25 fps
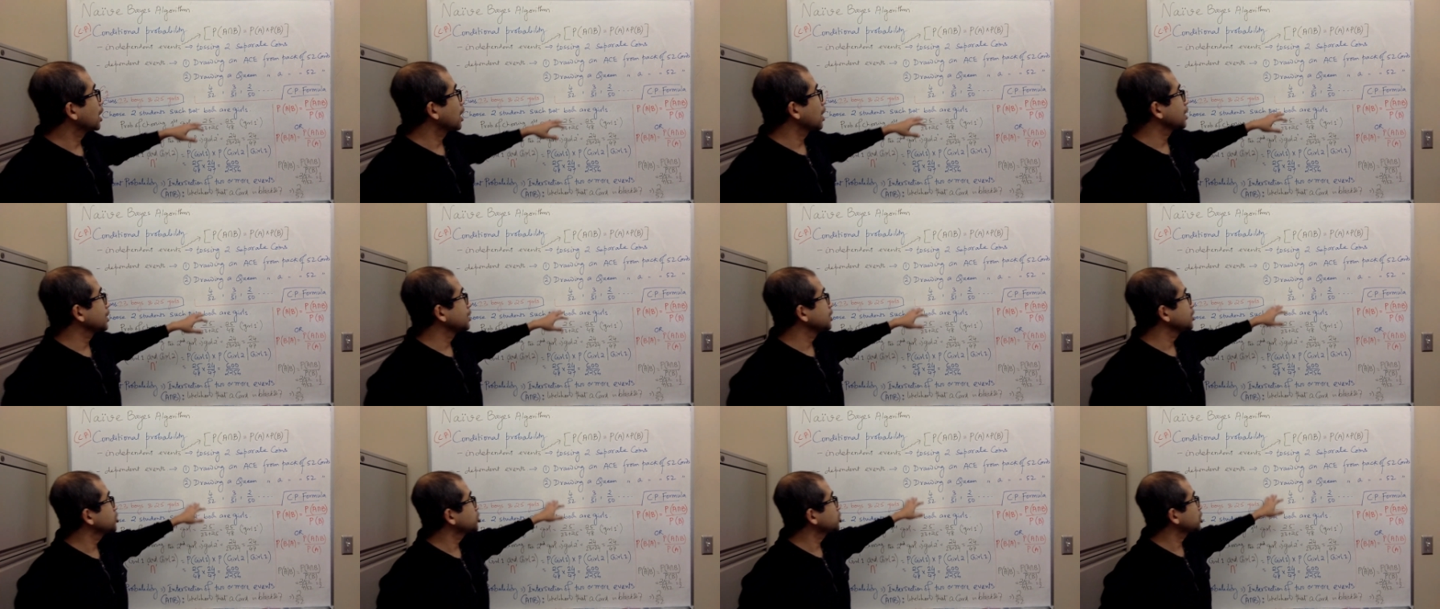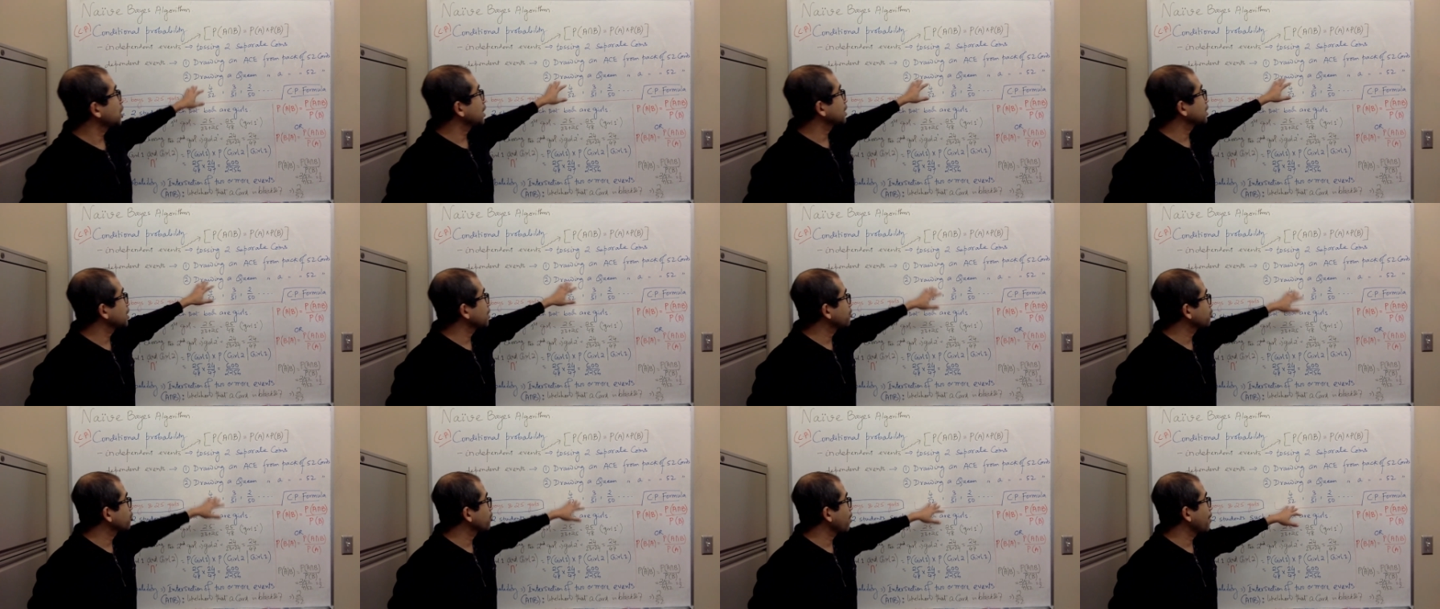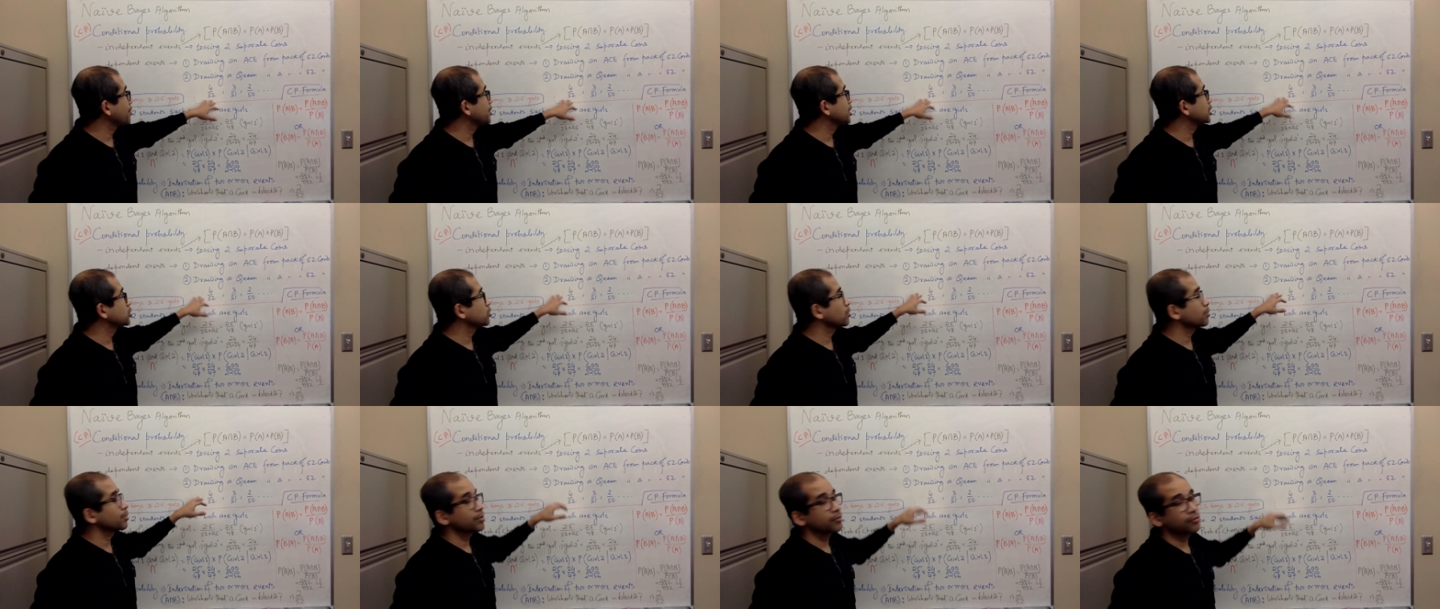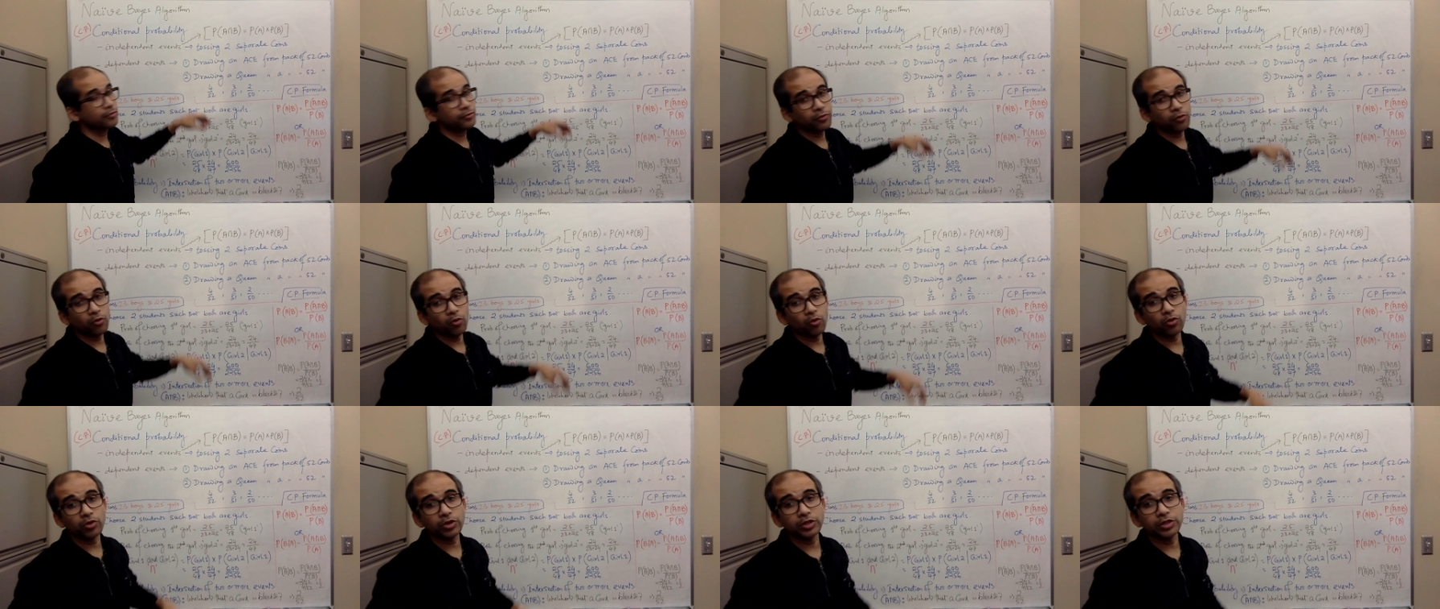initially the probability will be
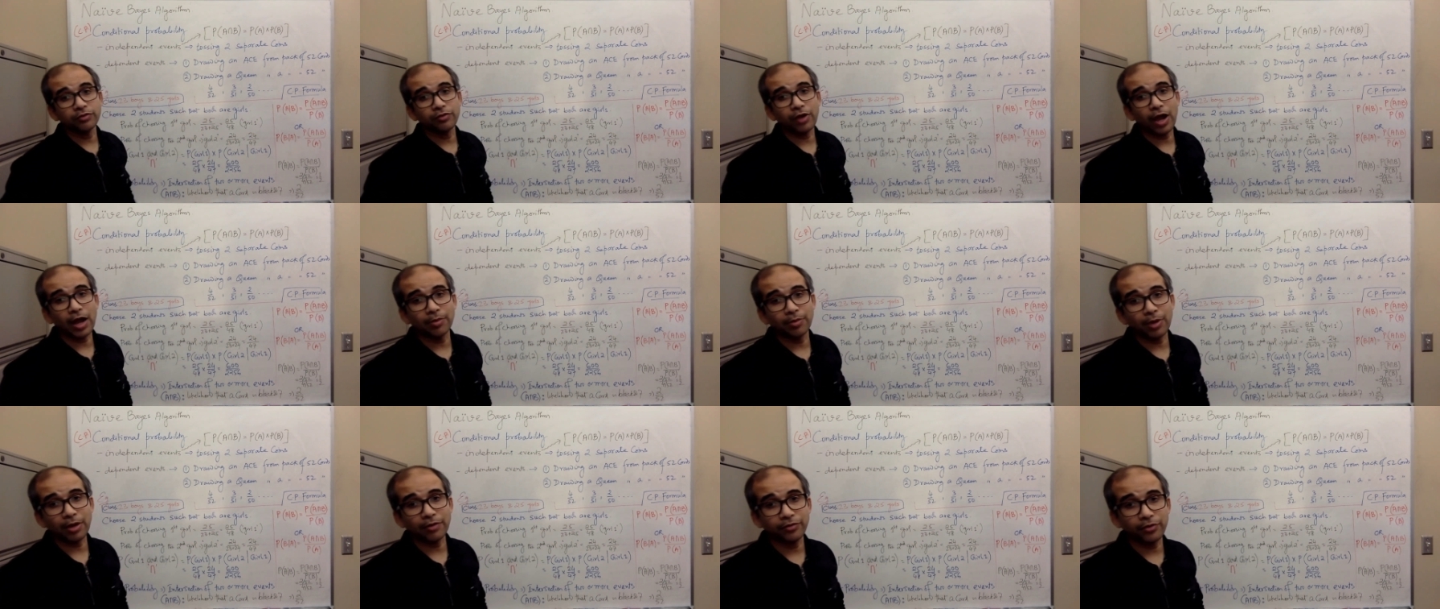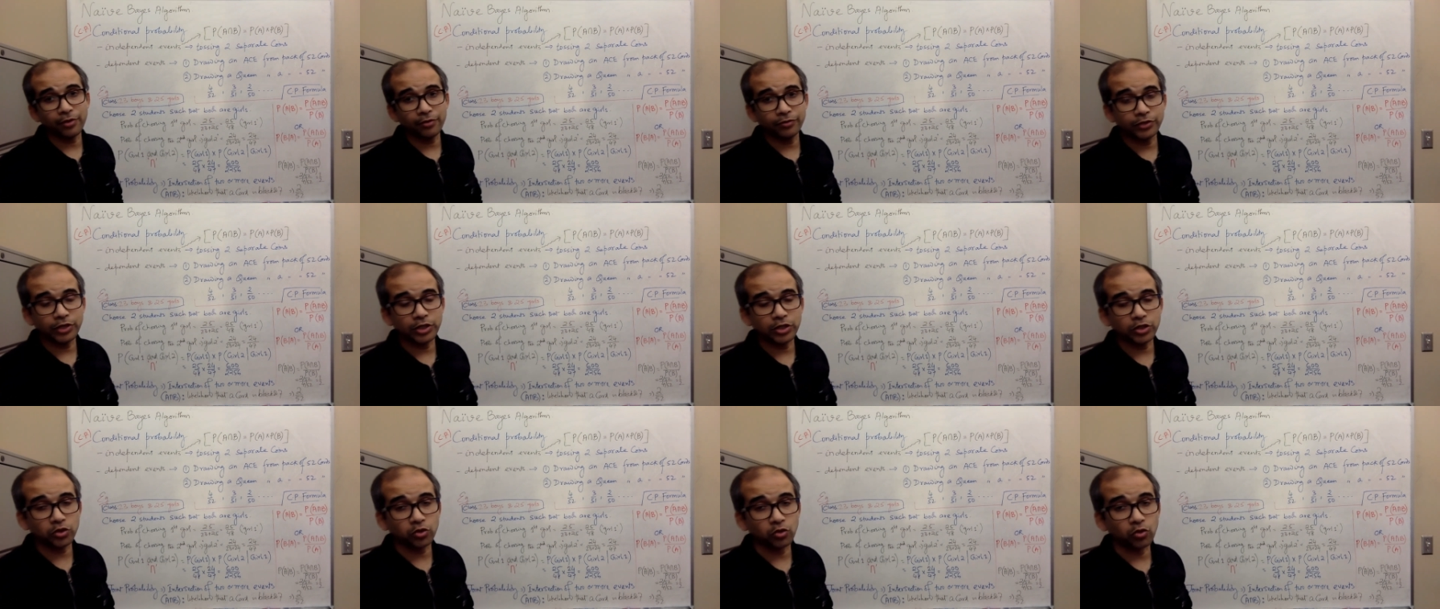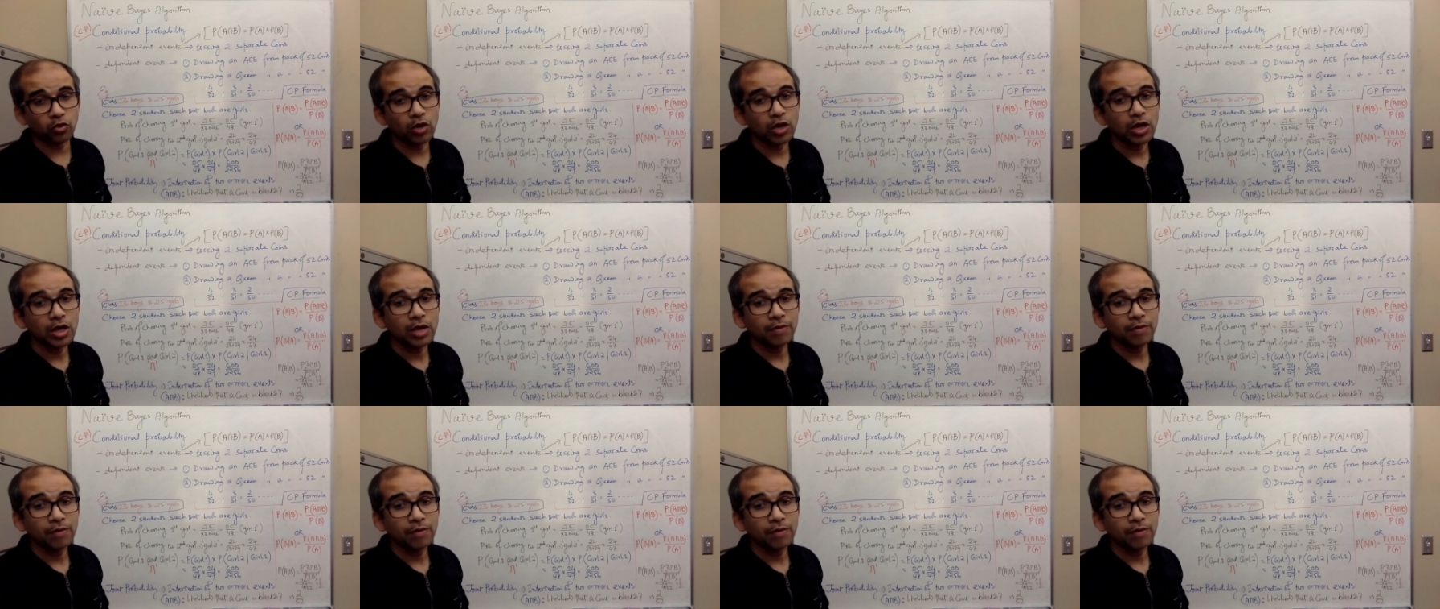4 divided by 52.